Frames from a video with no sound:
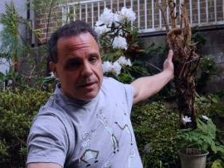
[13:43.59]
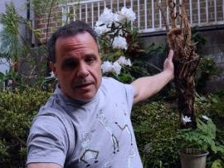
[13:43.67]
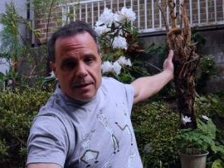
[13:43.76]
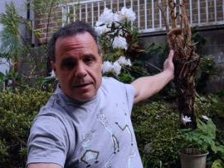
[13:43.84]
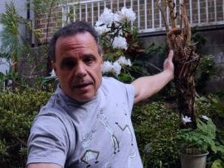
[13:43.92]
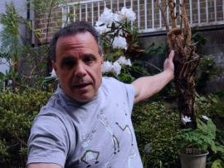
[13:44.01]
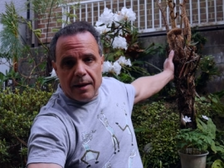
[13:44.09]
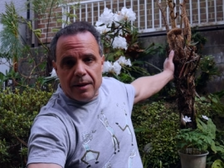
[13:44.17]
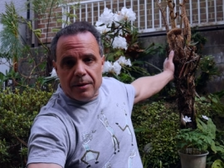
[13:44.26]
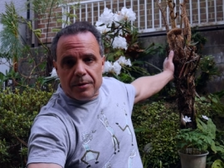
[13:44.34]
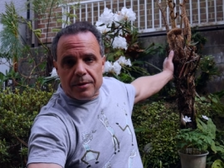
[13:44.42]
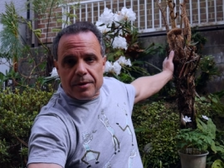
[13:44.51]
This guy
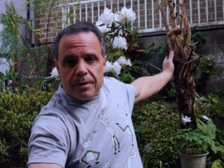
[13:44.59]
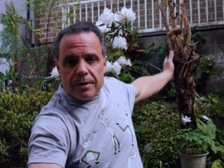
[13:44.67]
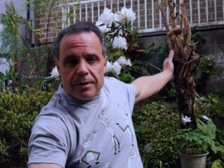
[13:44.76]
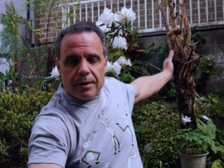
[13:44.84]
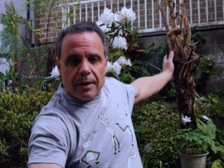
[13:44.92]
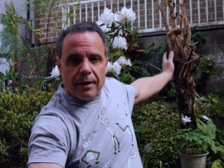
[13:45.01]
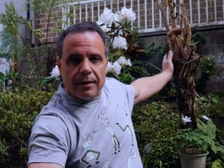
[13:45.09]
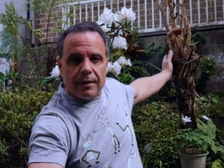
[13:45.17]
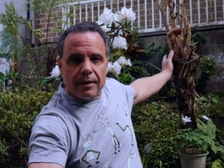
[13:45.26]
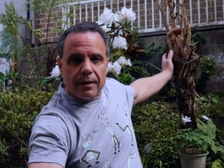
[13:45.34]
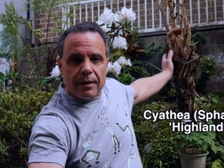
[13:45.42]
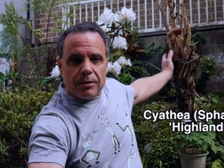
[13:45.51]
here is the
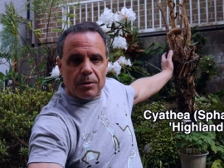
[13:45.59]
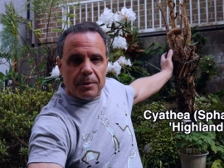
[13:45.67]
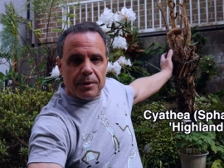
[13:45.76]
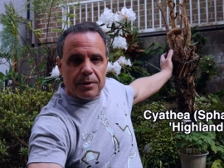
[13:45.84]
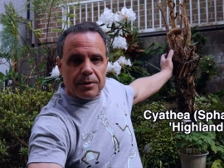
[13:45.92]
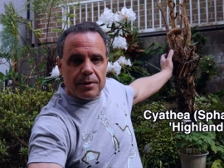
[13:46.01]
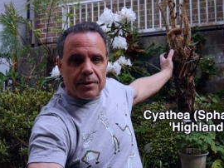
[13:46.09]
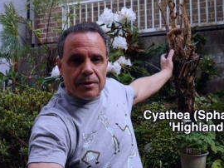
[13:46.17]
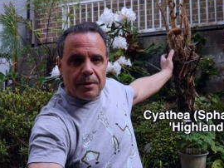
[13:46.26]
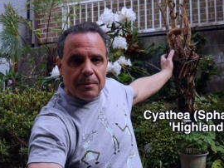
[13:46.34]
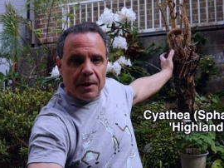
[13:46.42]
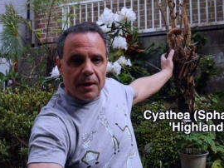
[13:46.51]
Cyathea
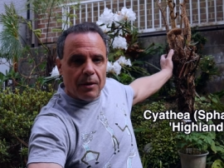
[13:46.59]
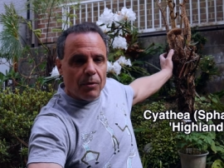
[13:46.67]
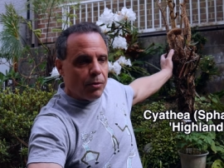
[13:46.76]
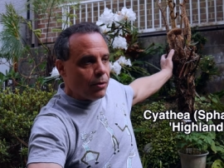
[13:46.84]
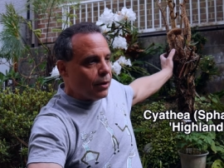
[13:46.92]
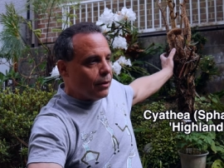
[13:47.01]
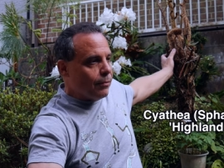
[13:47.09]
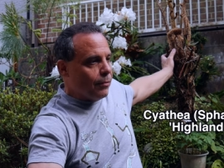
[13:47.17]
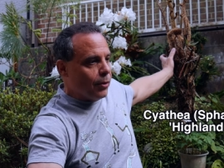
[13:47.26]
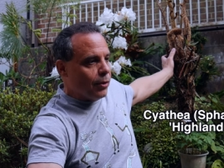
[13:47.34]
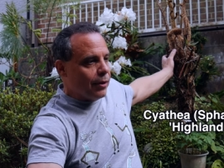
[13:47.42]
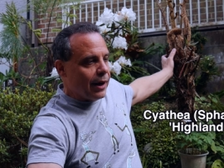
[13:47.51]
tomentosissima, or
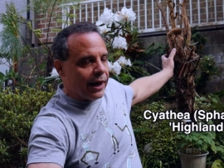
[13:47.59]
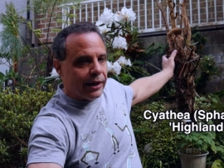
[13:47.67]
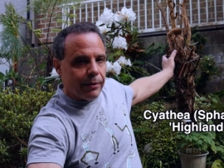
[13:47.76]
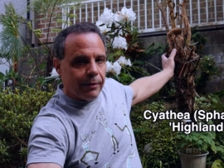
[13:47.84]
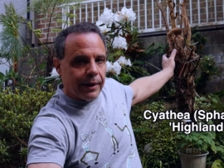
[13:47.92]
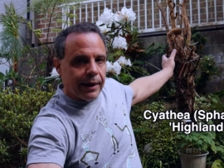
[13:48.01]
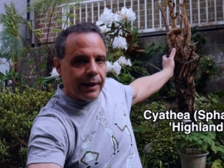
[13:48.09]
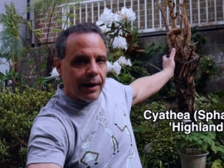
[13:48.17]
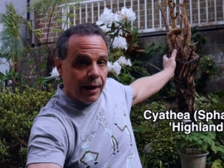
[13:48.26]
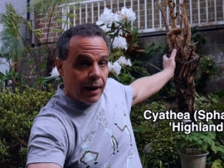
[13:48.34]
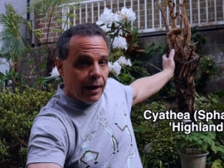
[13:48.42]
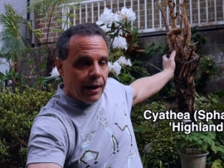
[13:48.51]
more accurately,
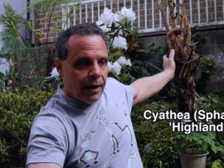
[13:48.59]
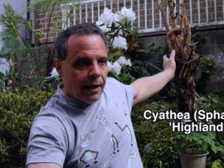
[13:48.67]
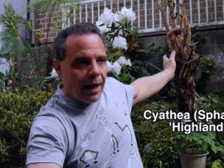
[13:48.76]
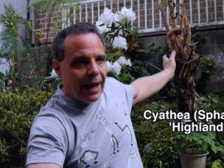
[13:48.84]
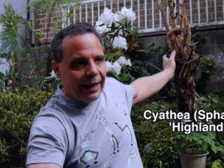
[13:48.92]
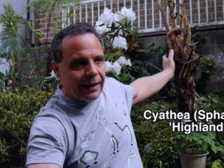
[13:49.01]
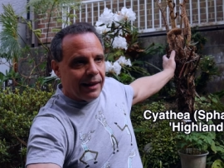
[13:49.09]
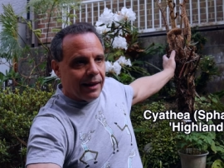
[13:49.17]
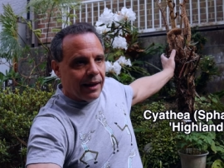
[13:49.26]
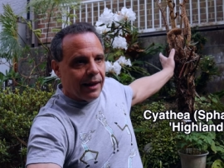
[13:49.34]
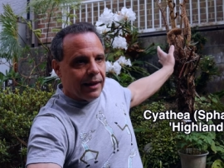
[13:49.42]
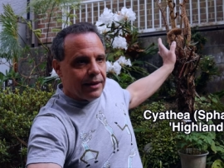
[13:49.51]

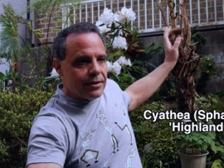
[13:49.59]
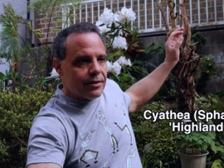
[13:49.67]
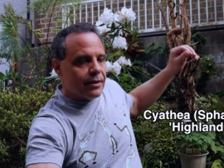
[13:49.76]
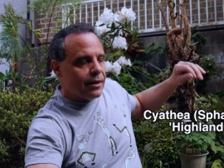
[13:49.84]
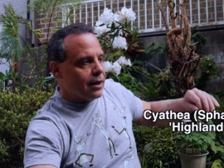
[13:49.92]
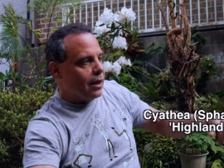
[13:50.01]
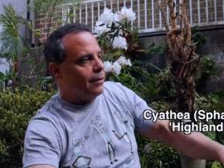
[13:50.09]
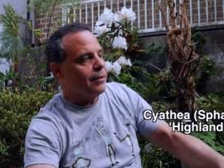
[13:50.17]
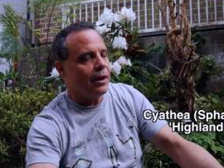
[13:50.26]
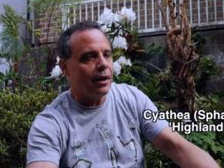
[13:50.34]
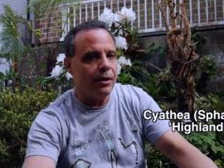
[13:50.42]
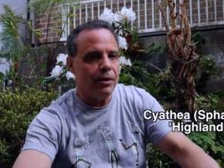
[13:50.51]
Highland lace, kind of
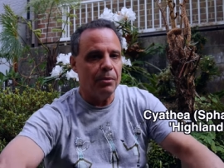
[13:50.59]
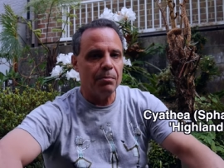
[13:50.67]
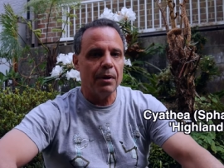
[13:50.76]
an unknown